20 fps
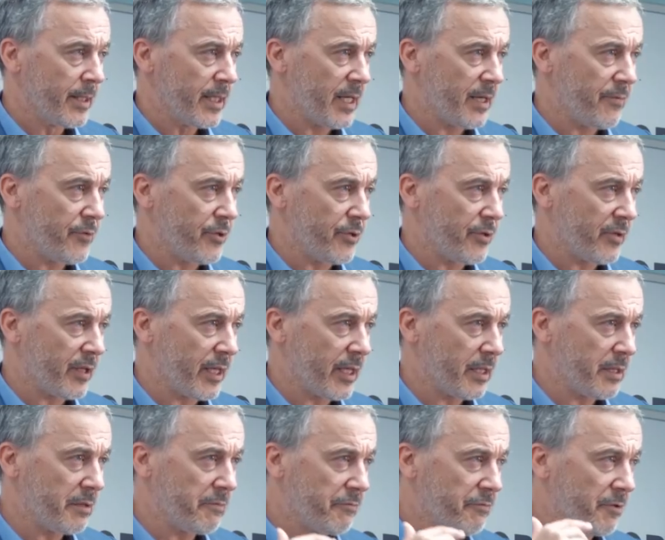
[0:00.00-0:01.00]
If you
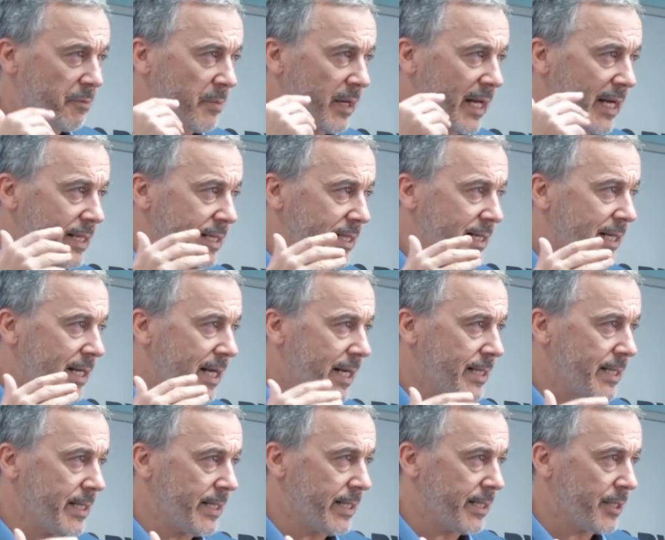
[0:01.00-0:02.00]
think of from
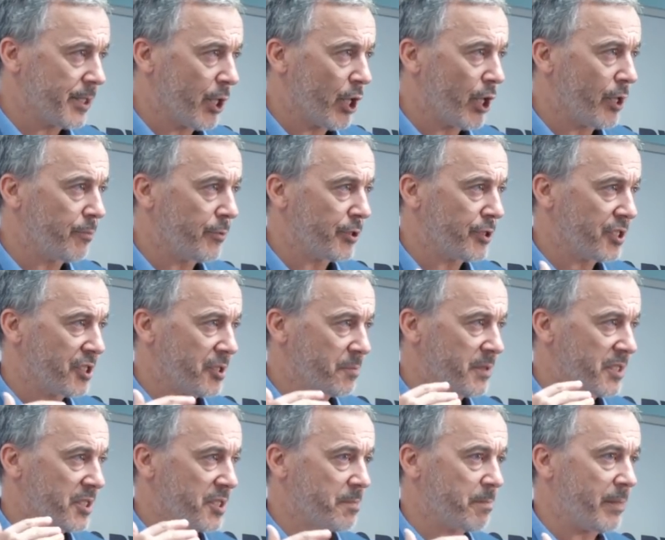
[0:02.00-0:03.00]
1998, how much has
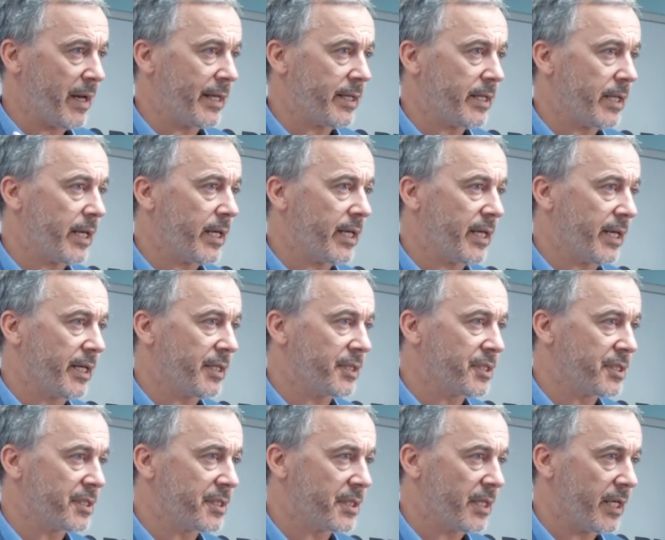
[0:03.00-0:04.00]
been spent
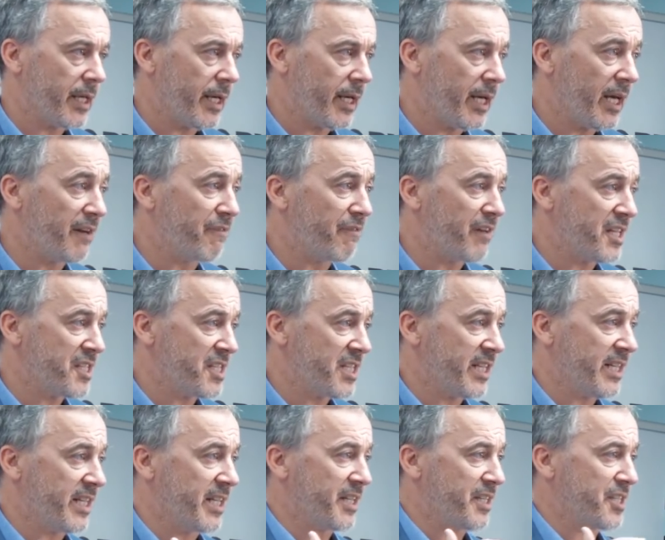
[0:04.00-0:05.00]
against
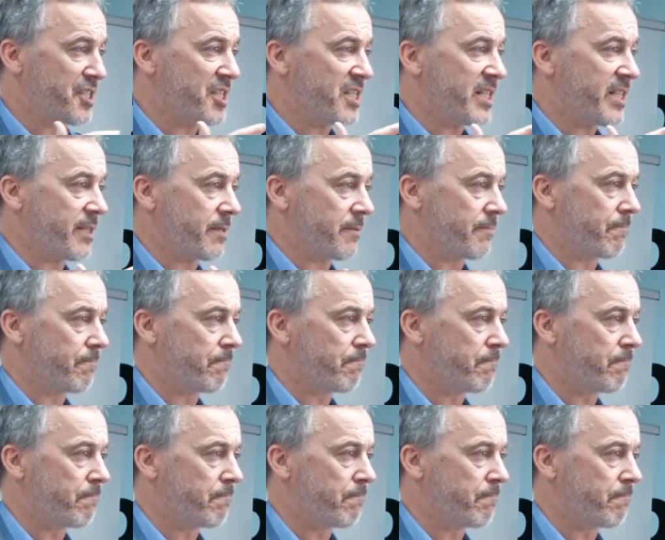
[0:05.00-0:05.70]
investigating the state,